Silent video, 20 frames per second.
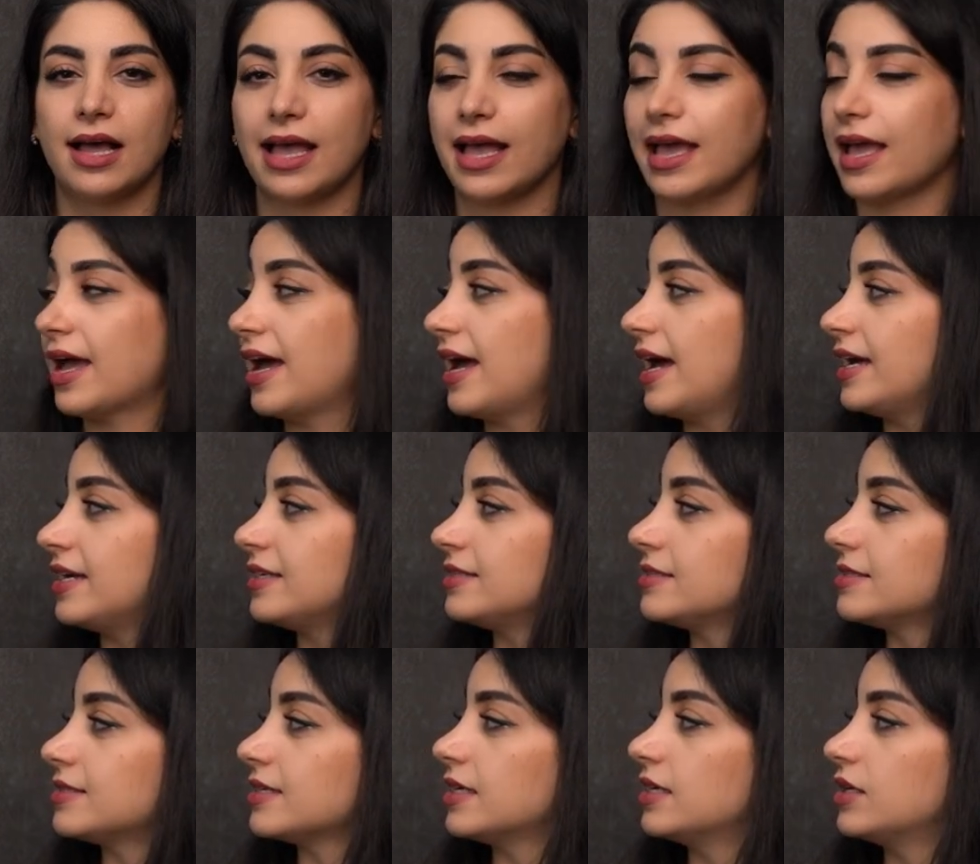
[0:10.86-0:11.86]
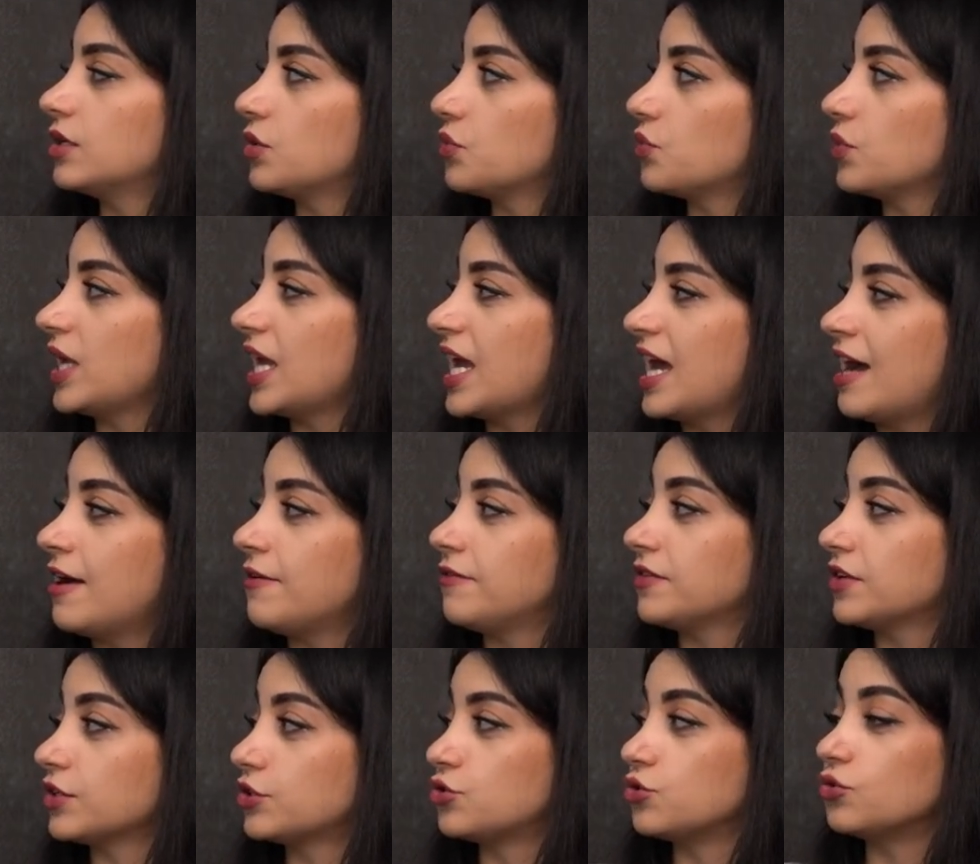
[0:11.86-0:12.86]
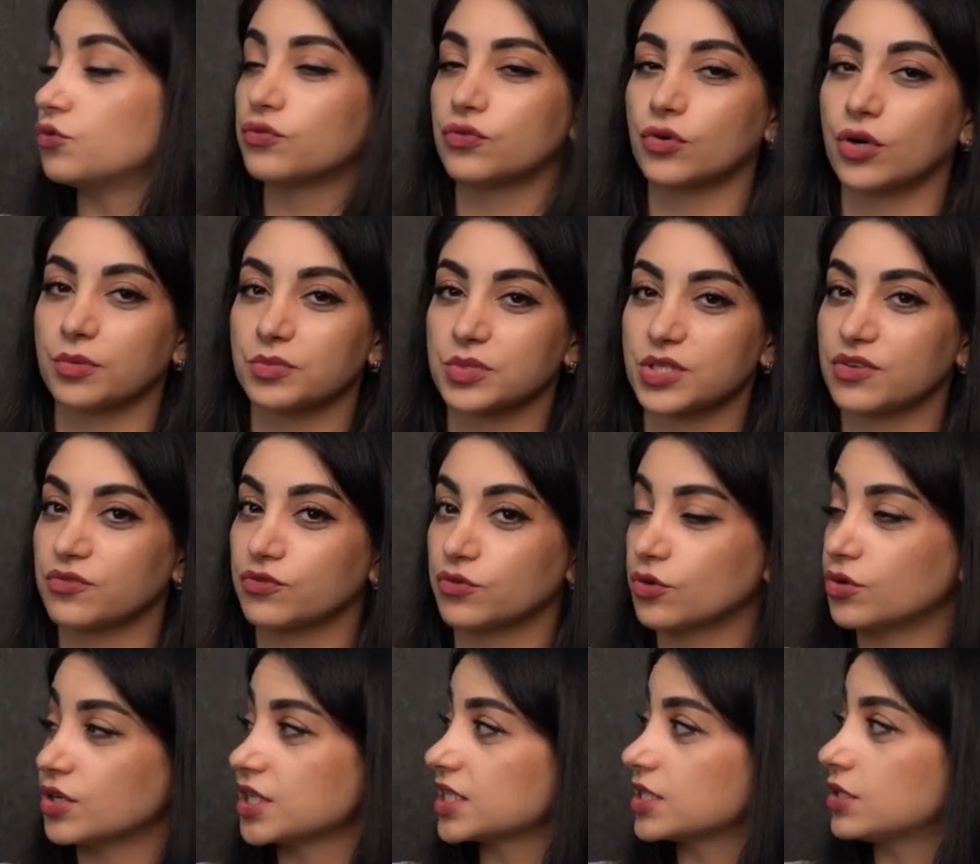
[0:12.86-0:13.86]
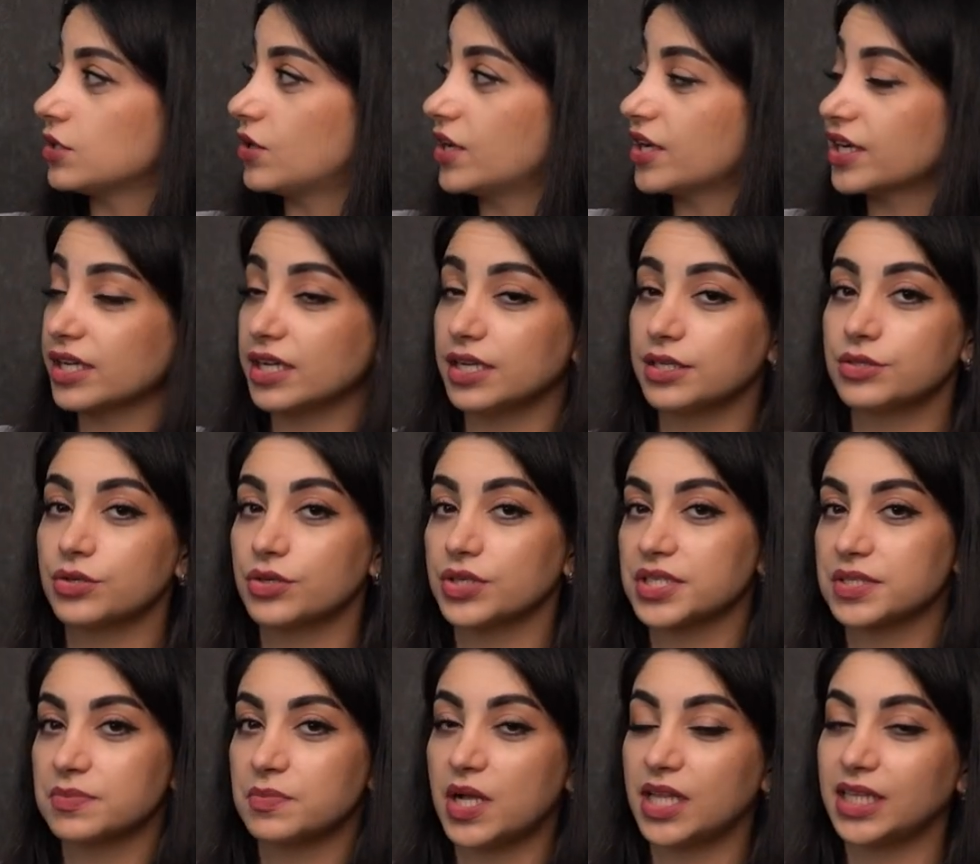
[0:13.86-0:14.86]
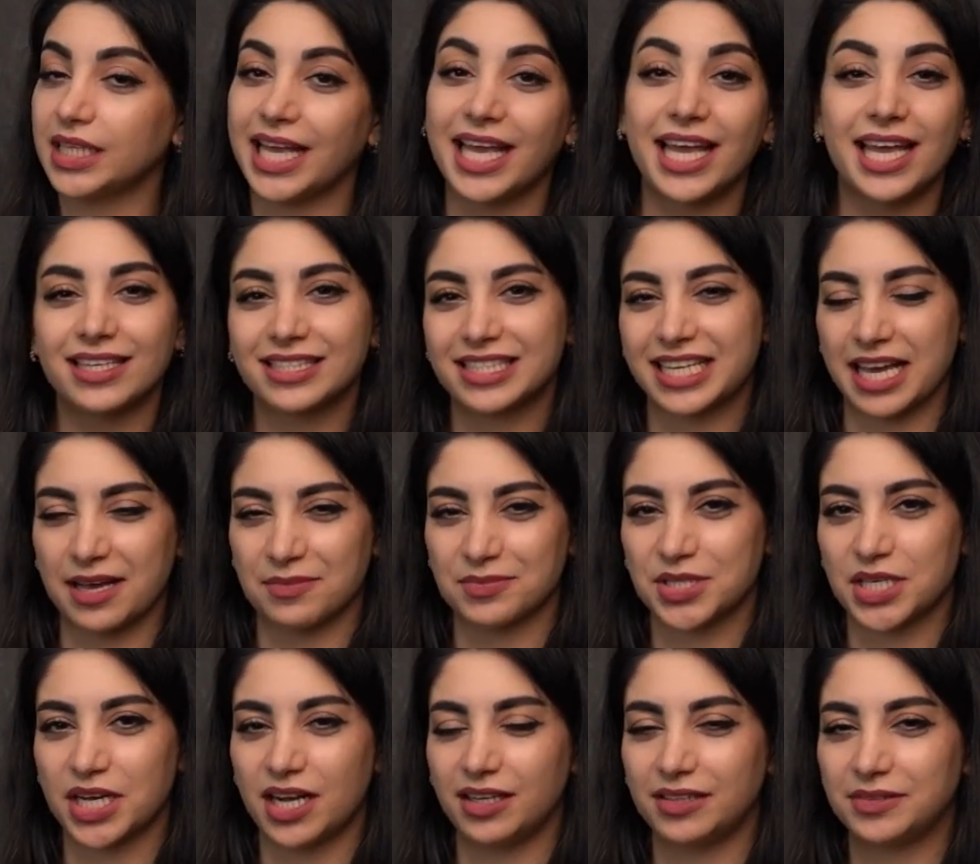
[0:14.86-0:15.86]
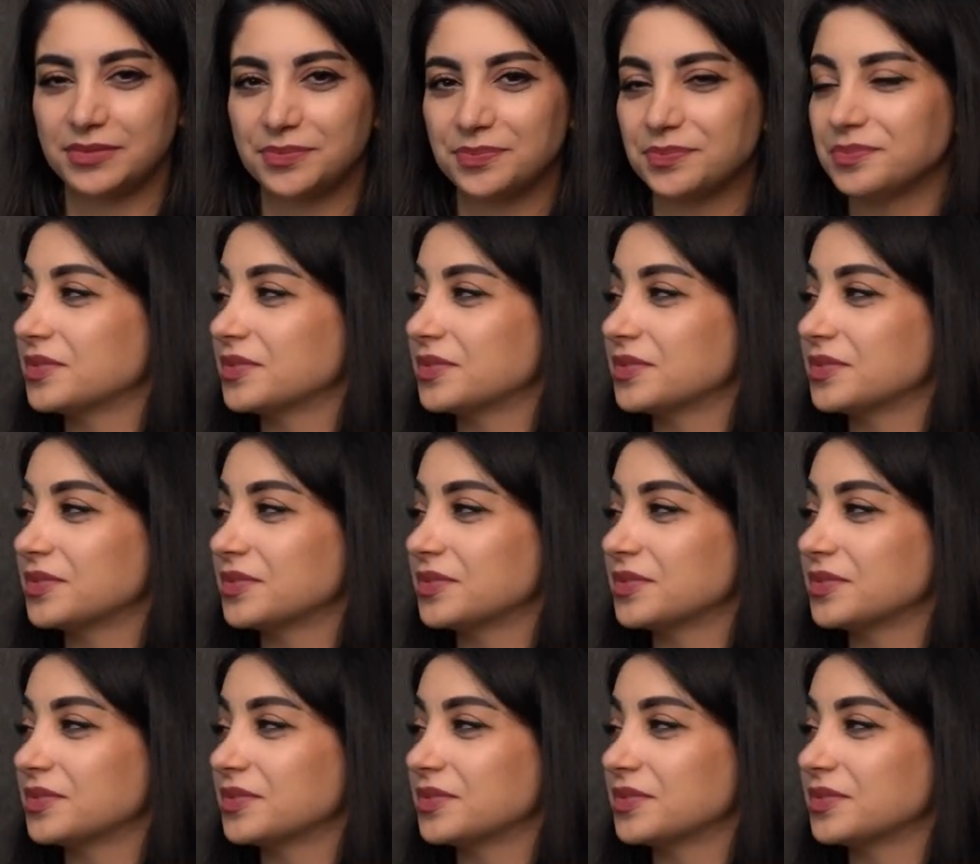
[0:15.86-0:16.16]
And we have two forms, of course, lowercase or small and capital.